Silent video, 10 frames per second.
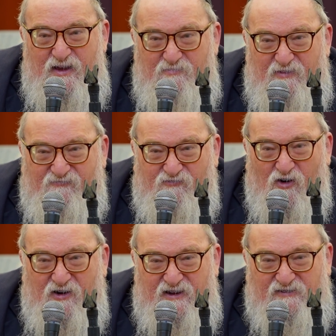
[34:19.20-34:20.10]

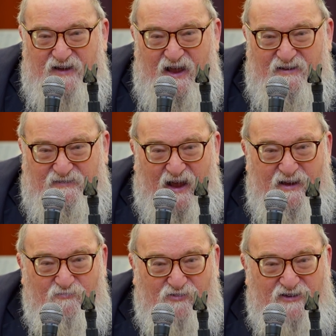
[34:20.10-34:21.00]
before he says, I
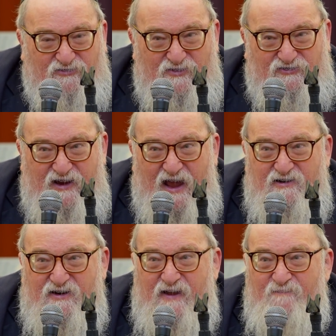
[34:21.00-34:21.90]
embrace
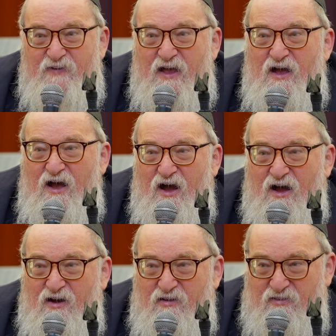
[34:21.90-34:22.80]
Christianity,
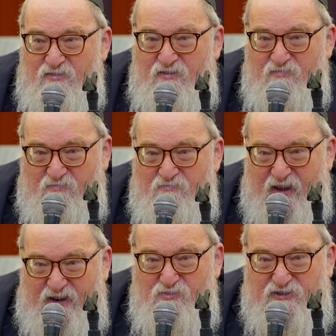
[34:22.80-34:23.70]

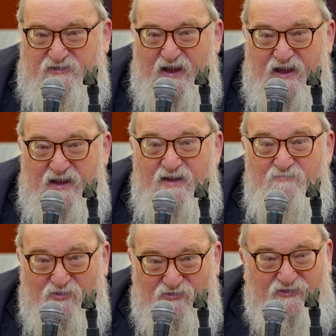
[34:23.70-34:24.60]
many would say
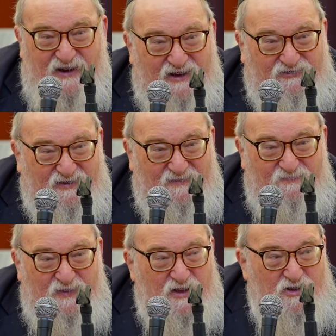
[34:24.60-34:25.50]
impersonation
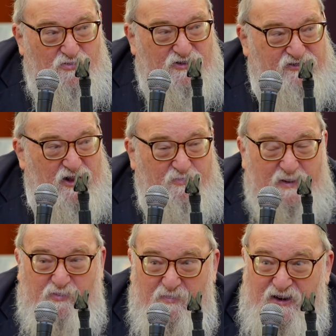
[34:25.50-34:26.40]
would still
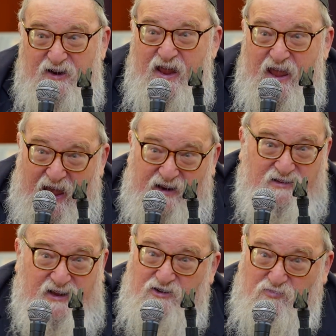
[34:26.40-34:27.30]
be permitted. And
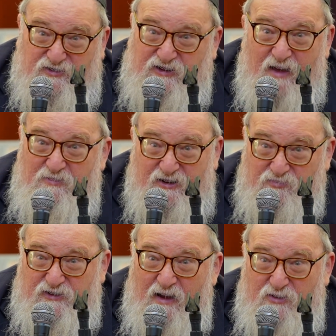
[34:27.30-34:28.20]
indeed, it was common.
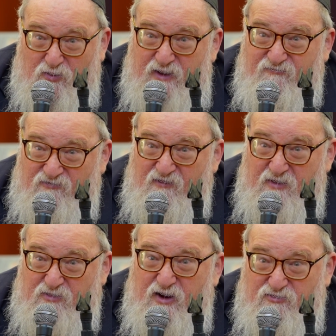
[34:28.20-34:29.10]
There were even
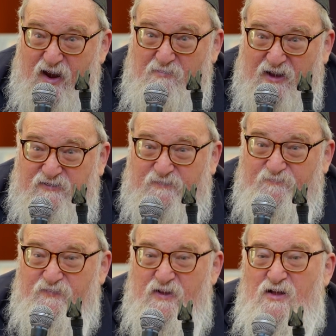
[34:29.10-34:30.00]
very great rabbis
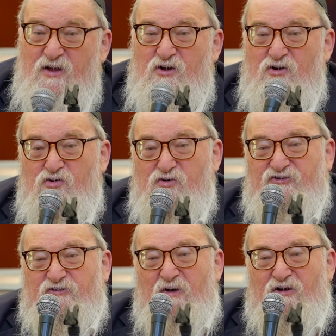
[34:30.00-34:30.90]
who were
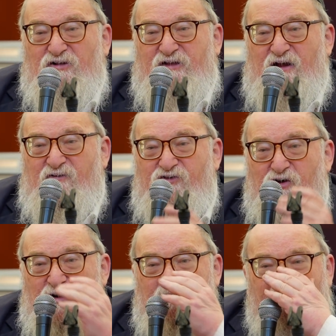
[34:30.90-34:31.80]
smuggled out of
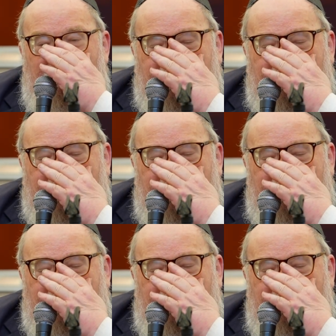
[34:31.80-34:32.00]
Europe